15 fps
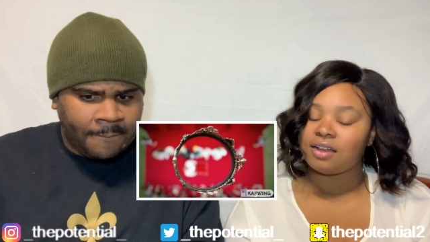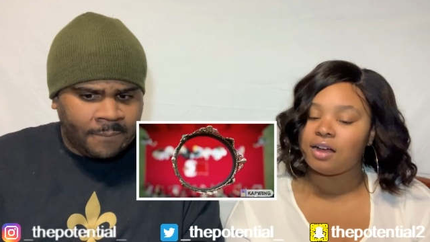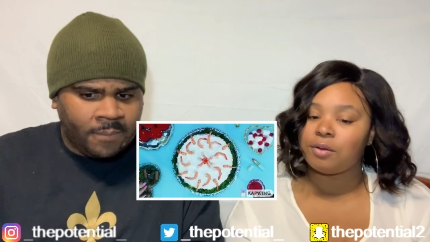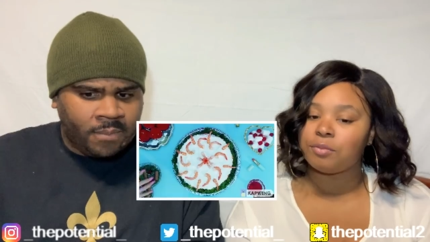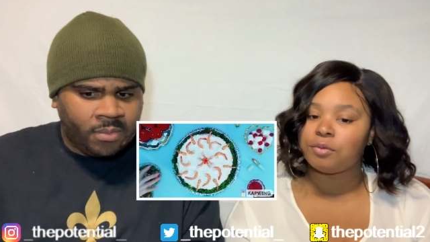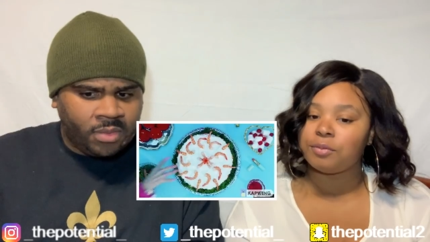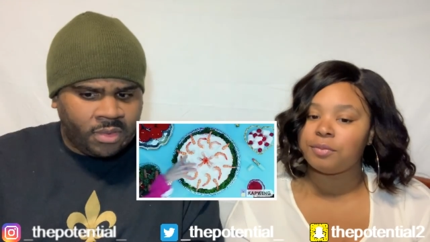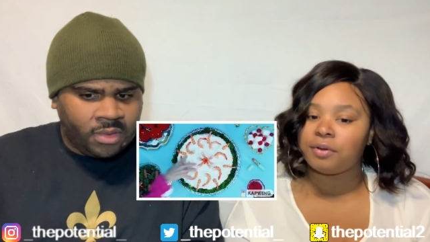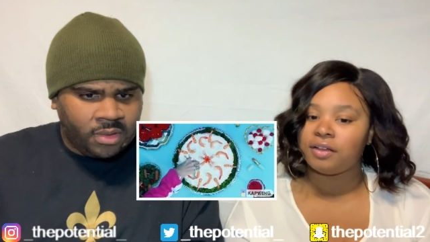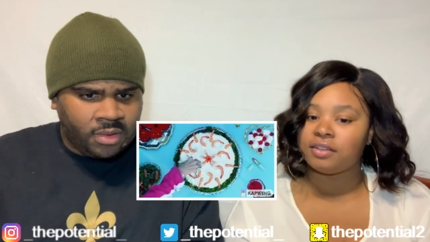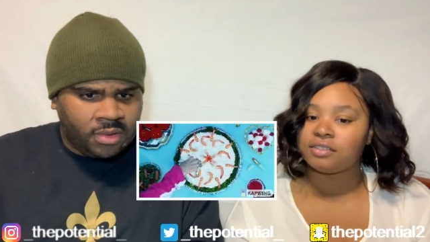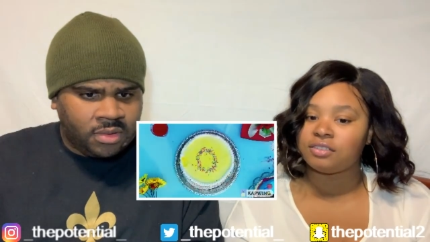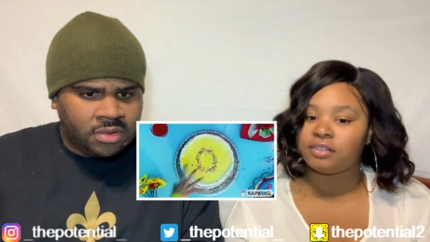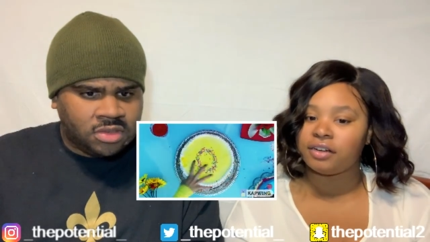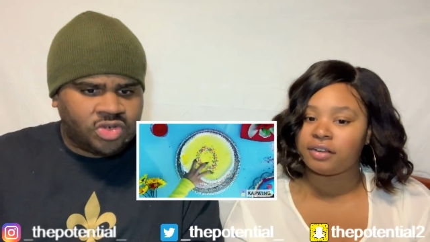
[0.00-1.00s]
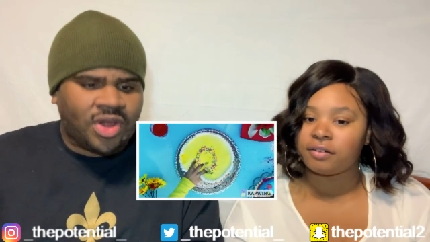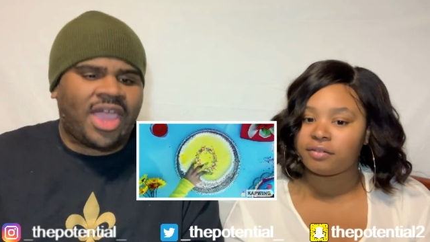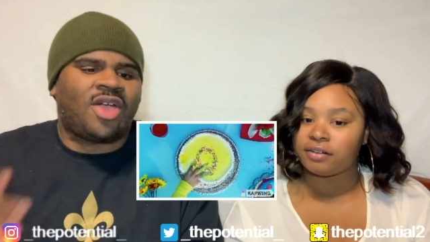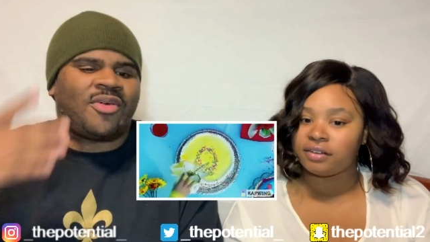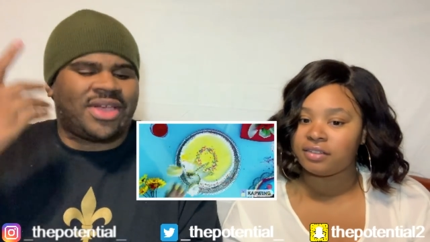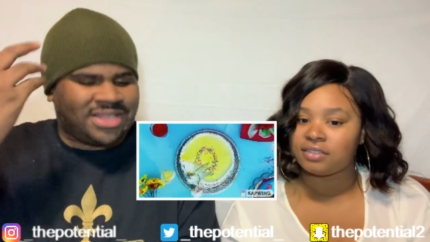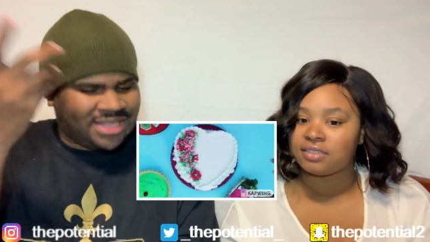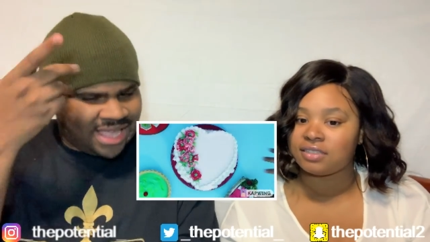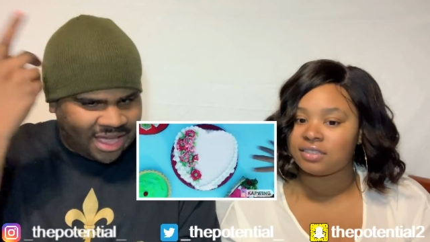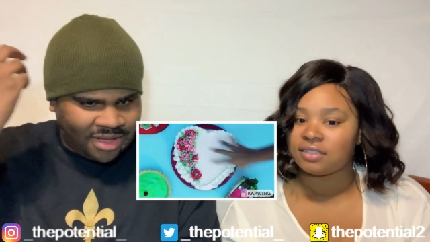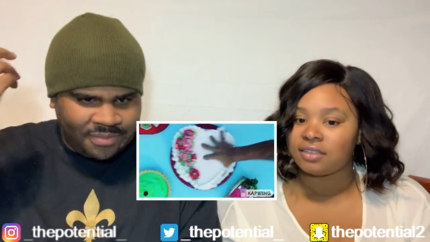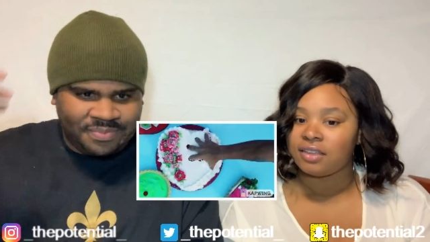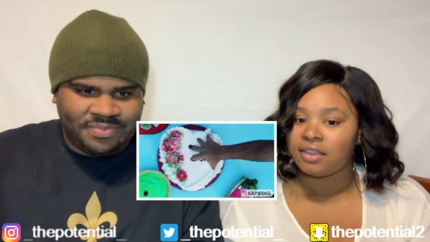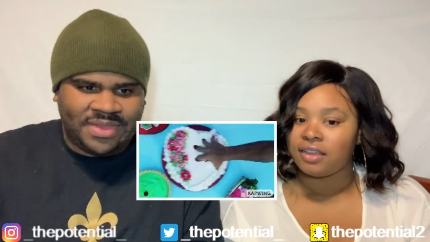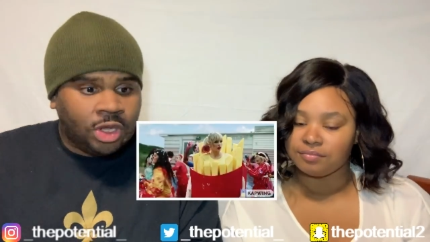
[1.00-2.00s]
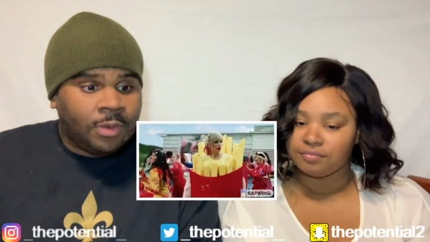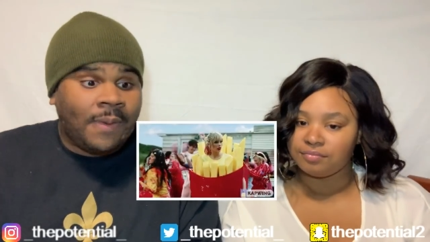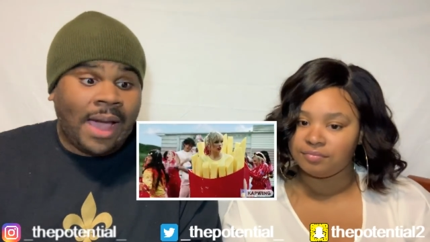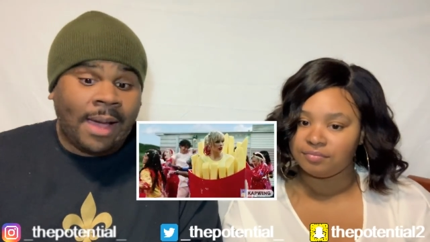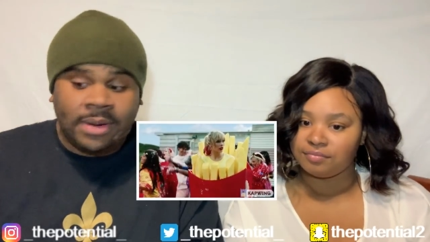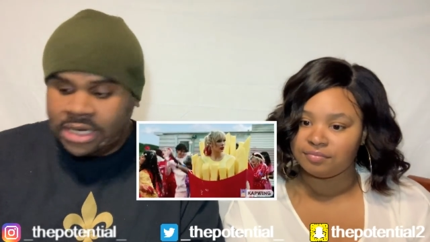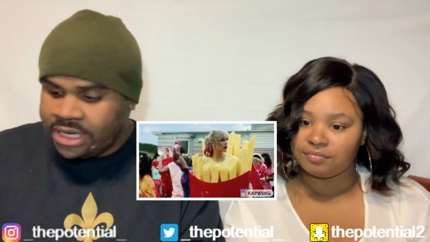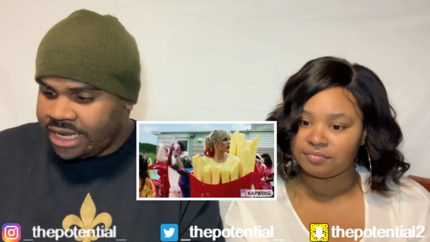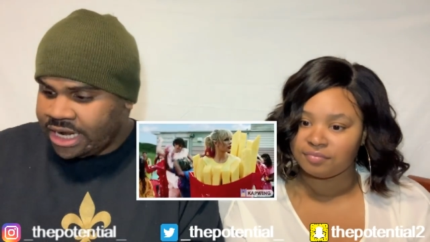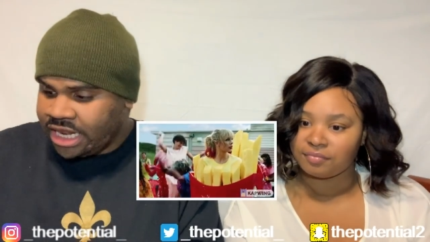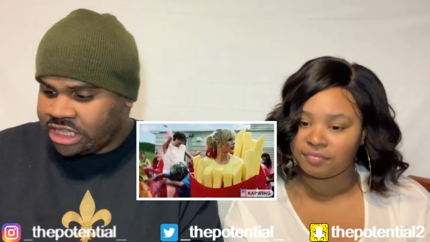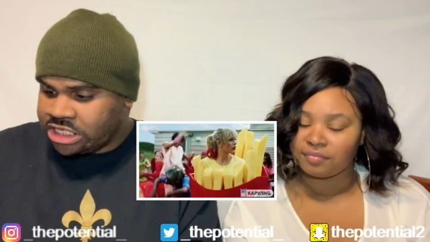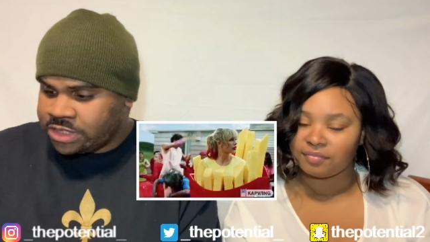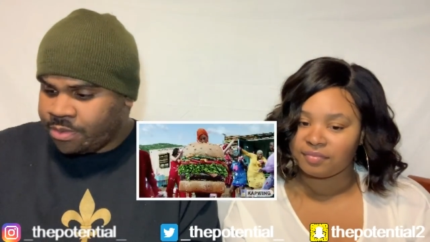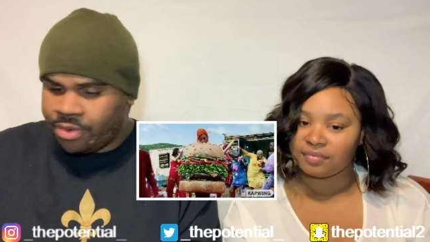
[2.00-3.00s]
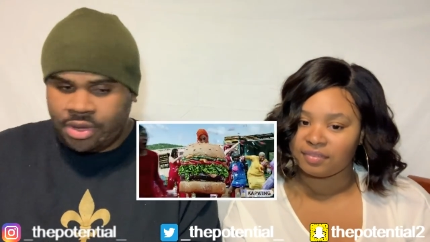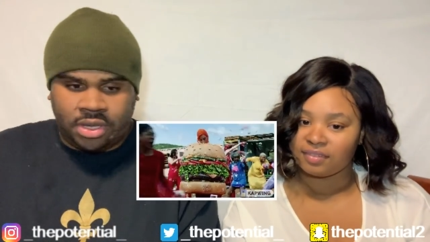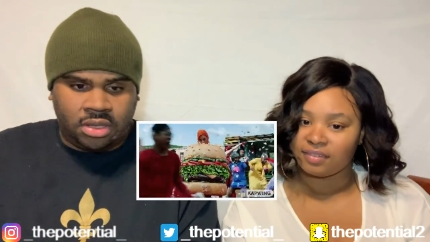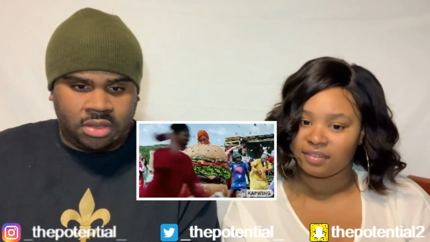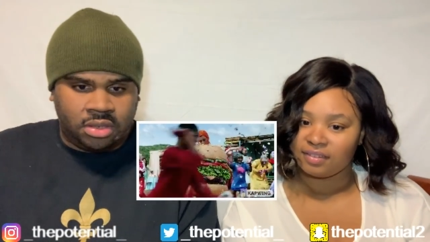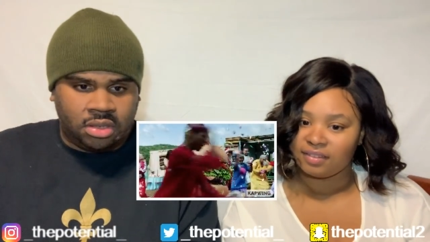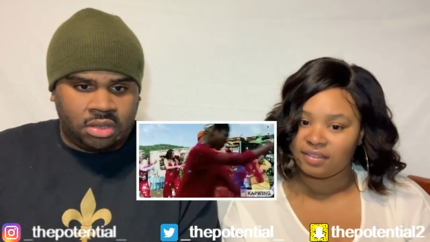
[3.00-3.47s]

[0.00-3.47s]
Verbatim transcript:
Speaker 1: Um, RuPaul's Drag, Drag Race.
Speaker 2: Yeah, you probably did at this point.